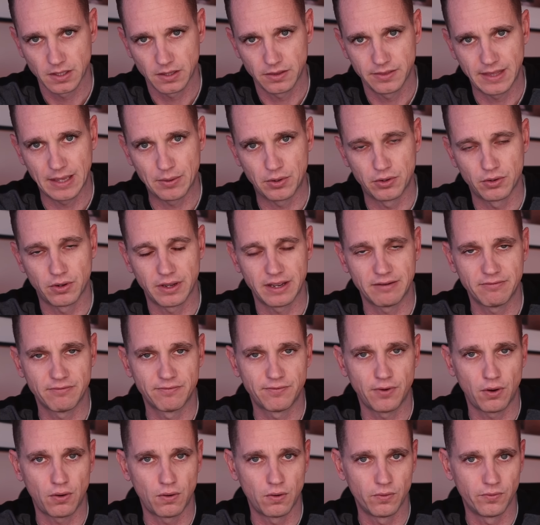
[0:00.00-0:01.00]
They were not
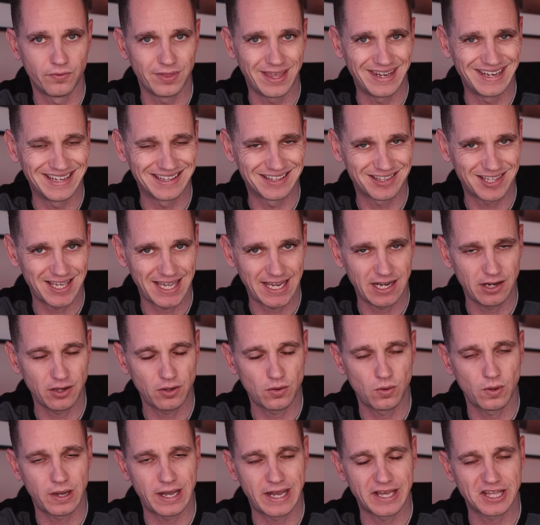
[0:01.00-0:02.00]
involved in the
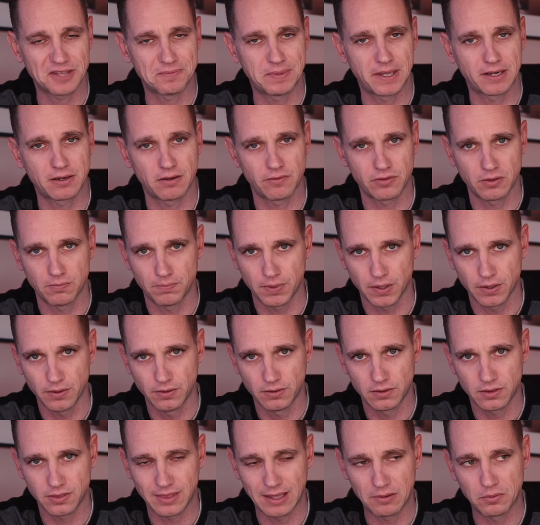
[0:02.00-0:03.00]
technical aspect of the
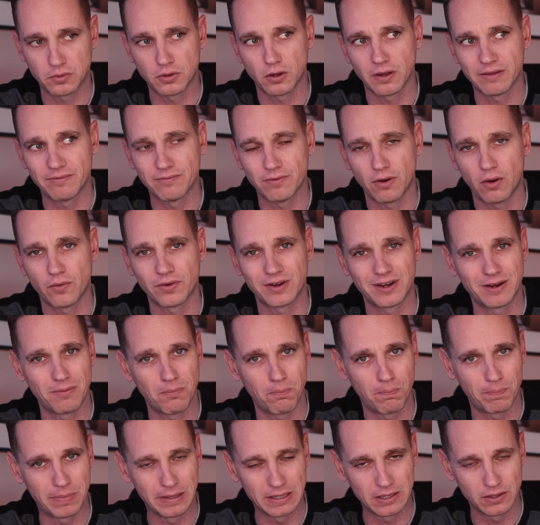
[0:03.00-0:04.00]
boat. They were not involved in the
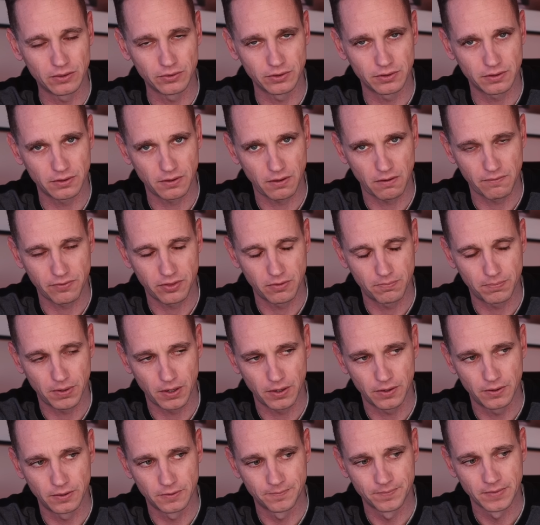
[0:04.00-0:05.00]
build of the
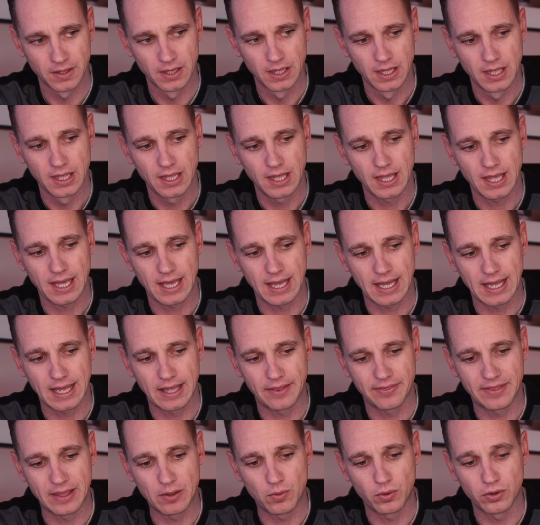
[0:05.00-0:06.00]
boat.
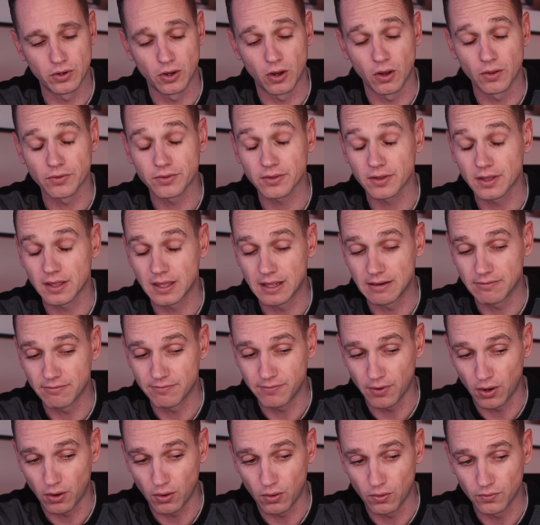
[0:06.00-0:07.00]
And they were not
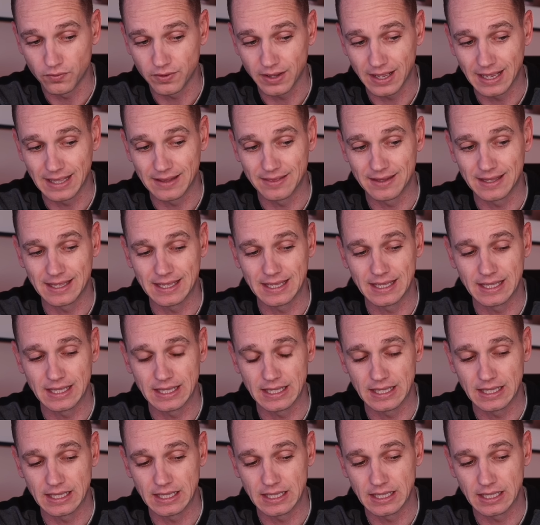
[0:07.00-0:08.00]
involved in
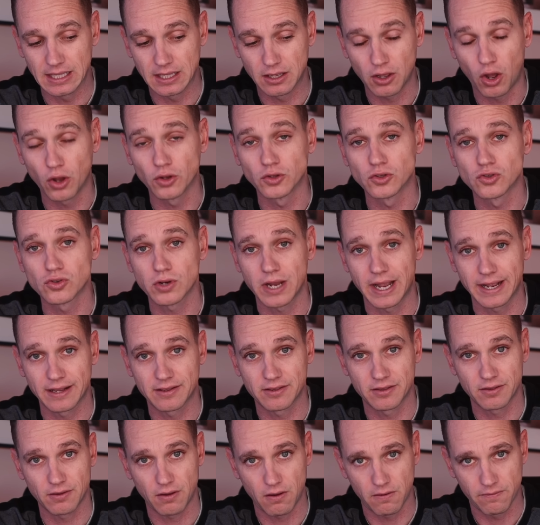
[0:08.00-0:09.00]
the
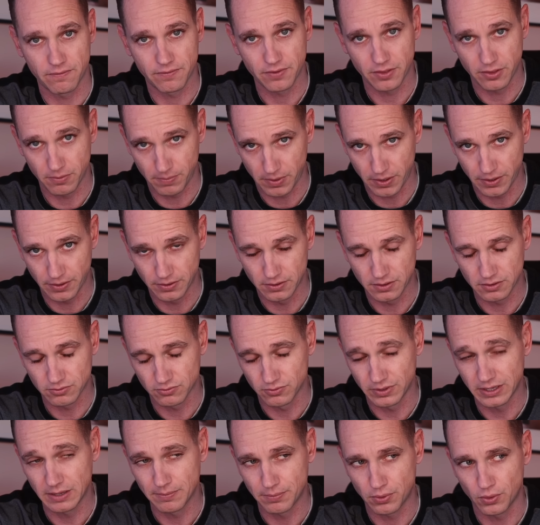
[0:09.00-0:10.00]
contract of the boat. It's
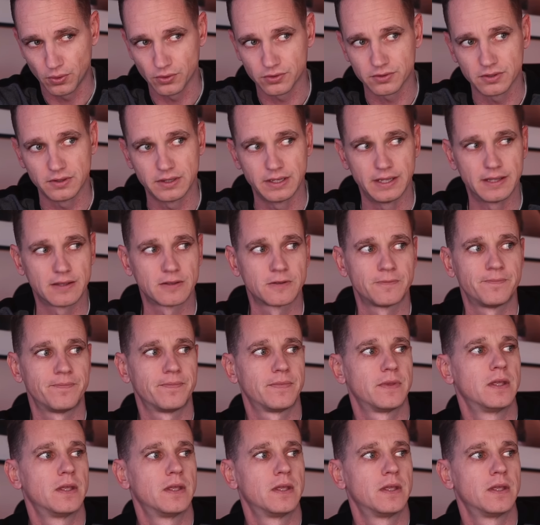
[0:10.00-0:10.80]
really important, this.